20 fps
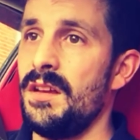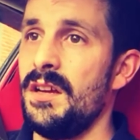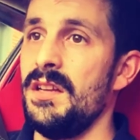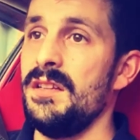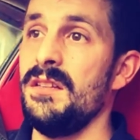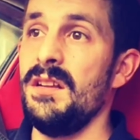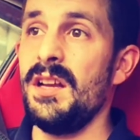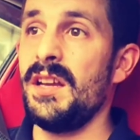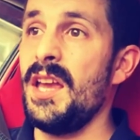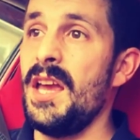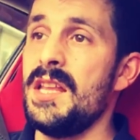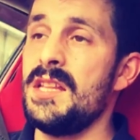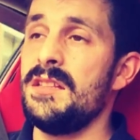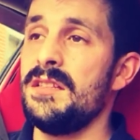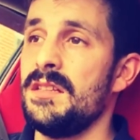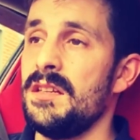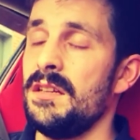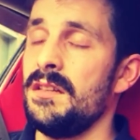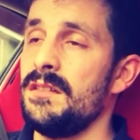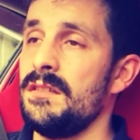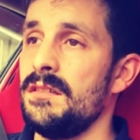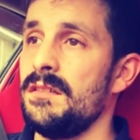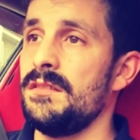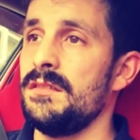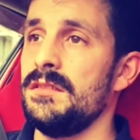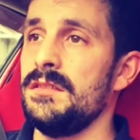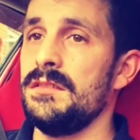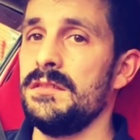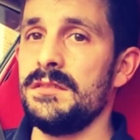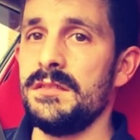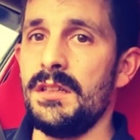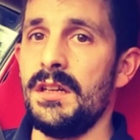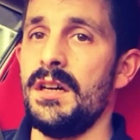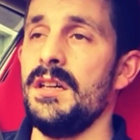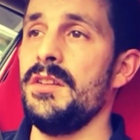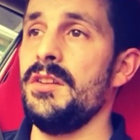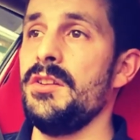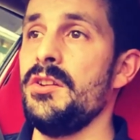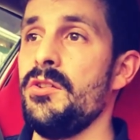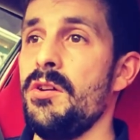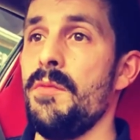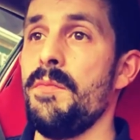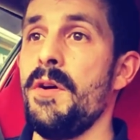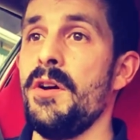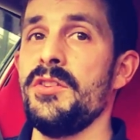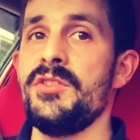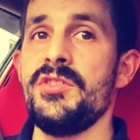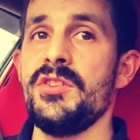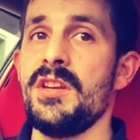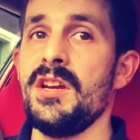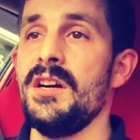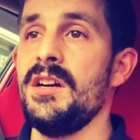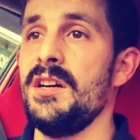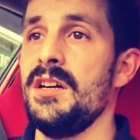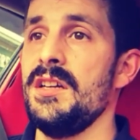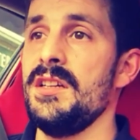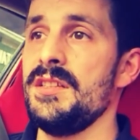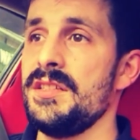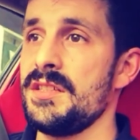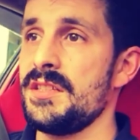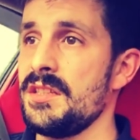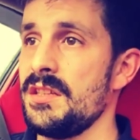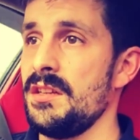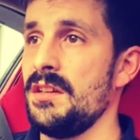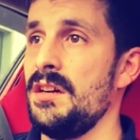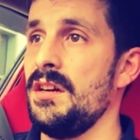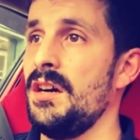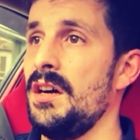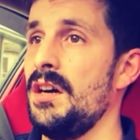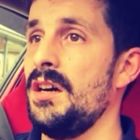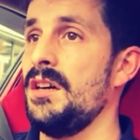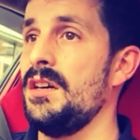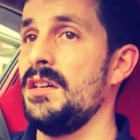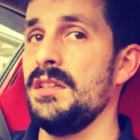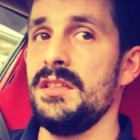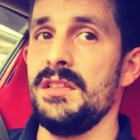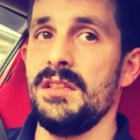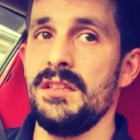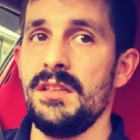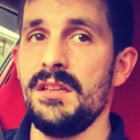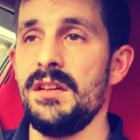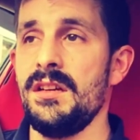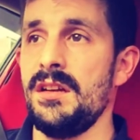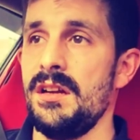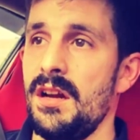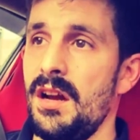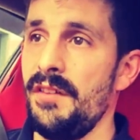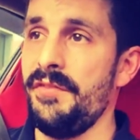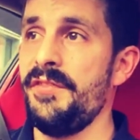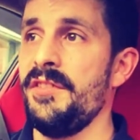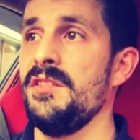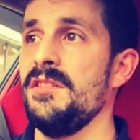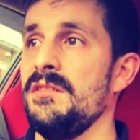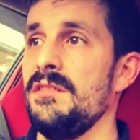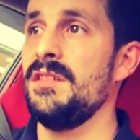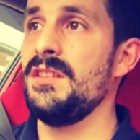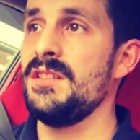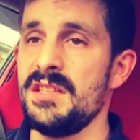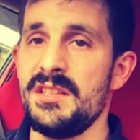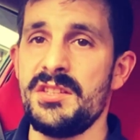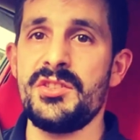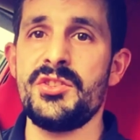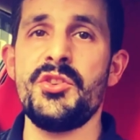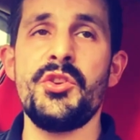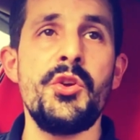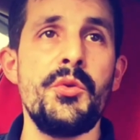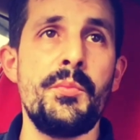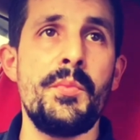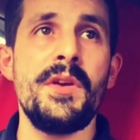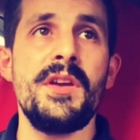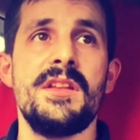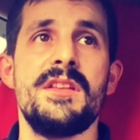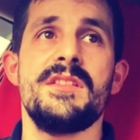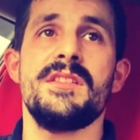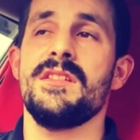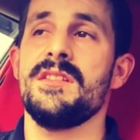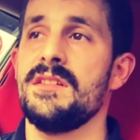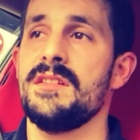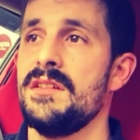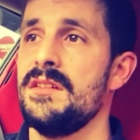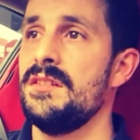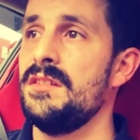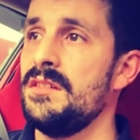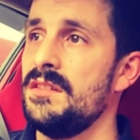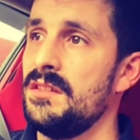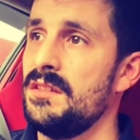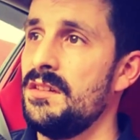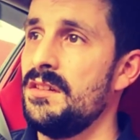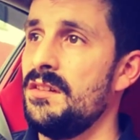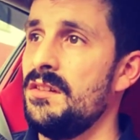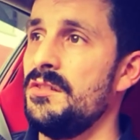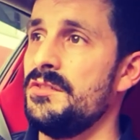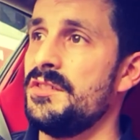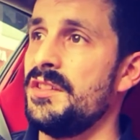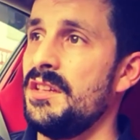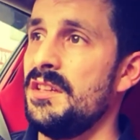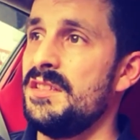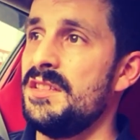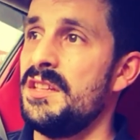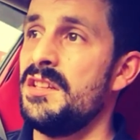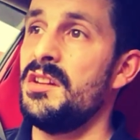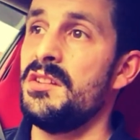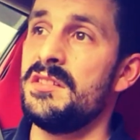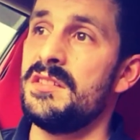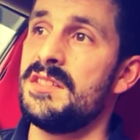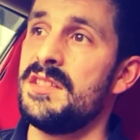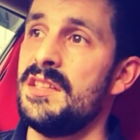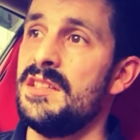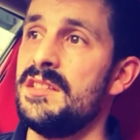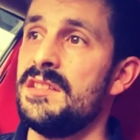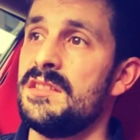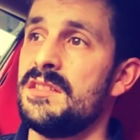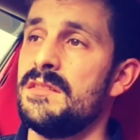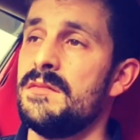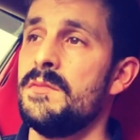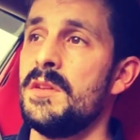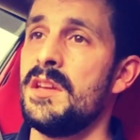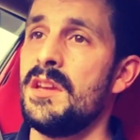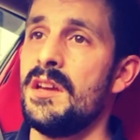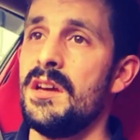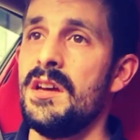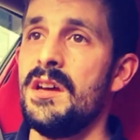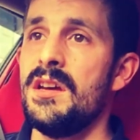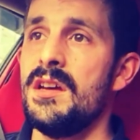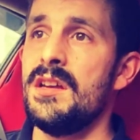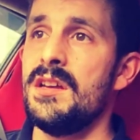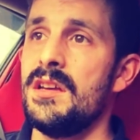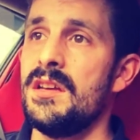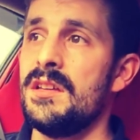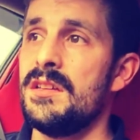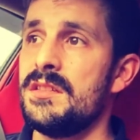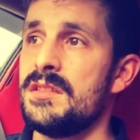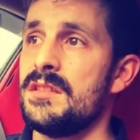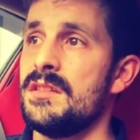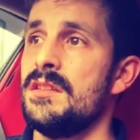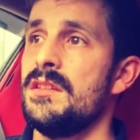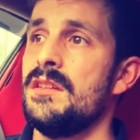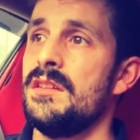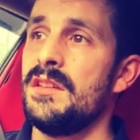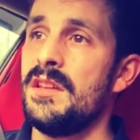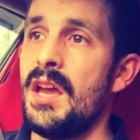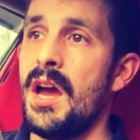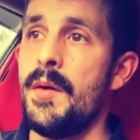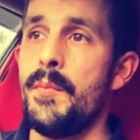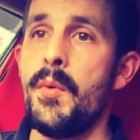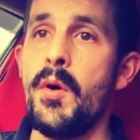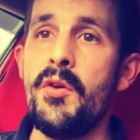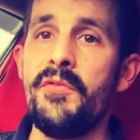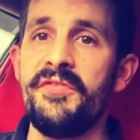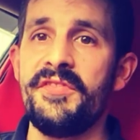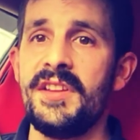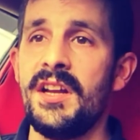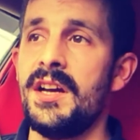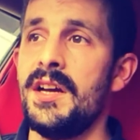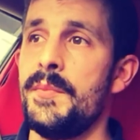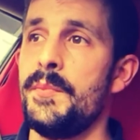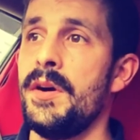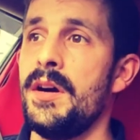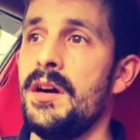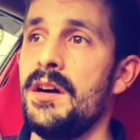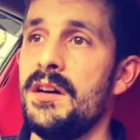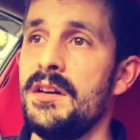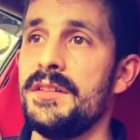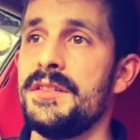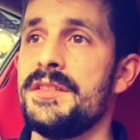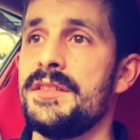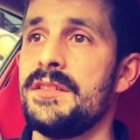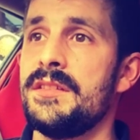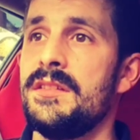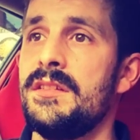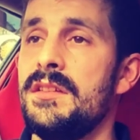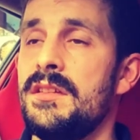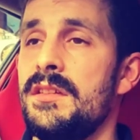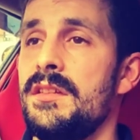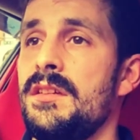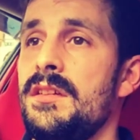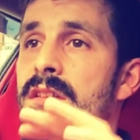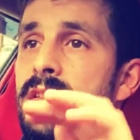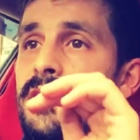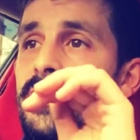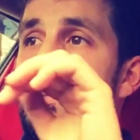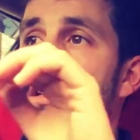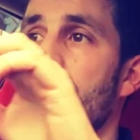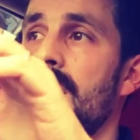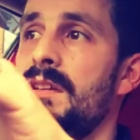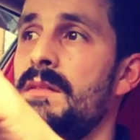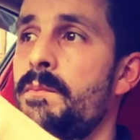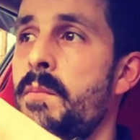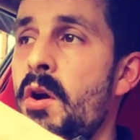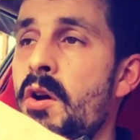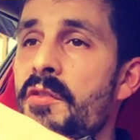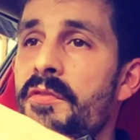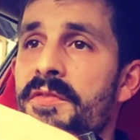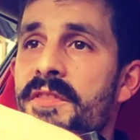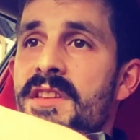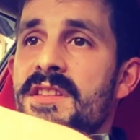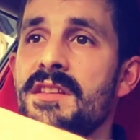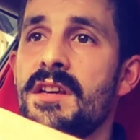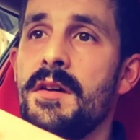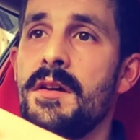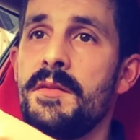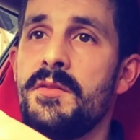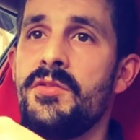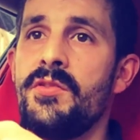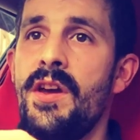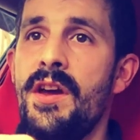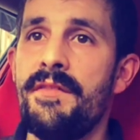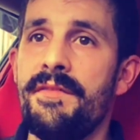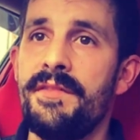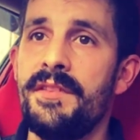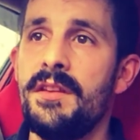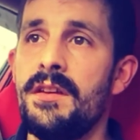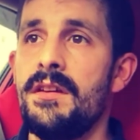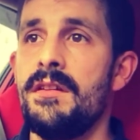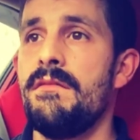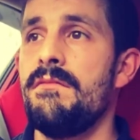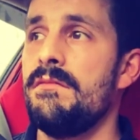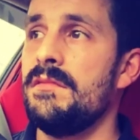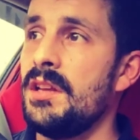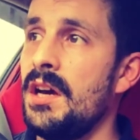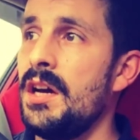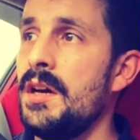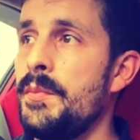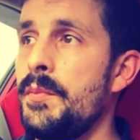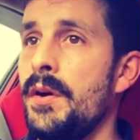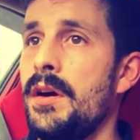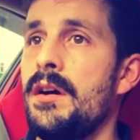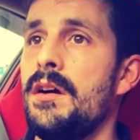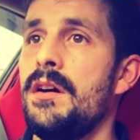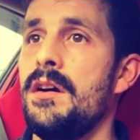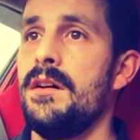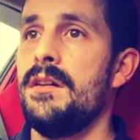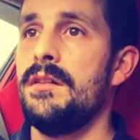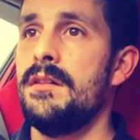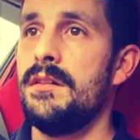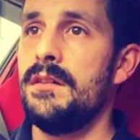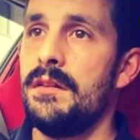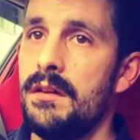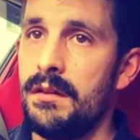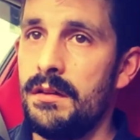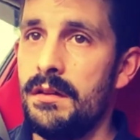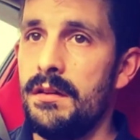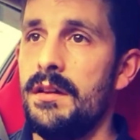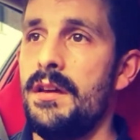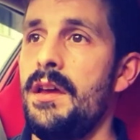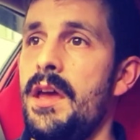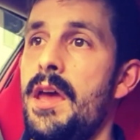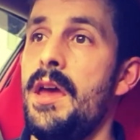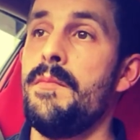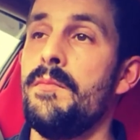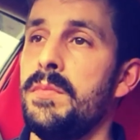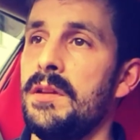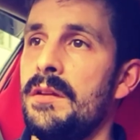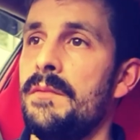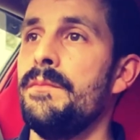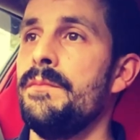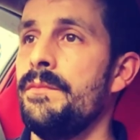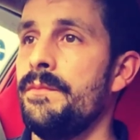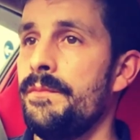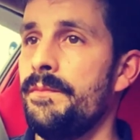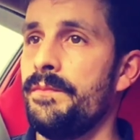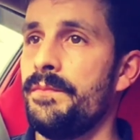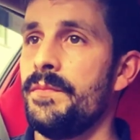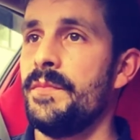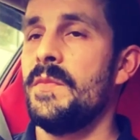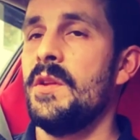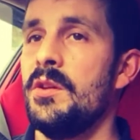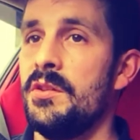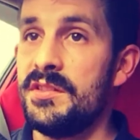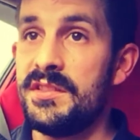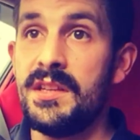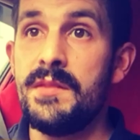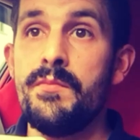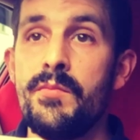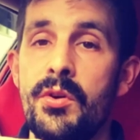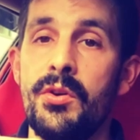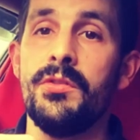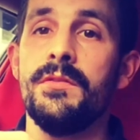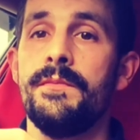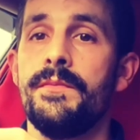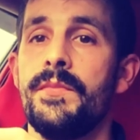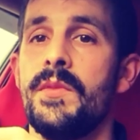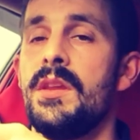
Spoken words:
and again, I don't know about you guys, I feel a stupid, or it's a nonsense, because They are both Type Rs. They both deserve to have the Type R emblem, symbol,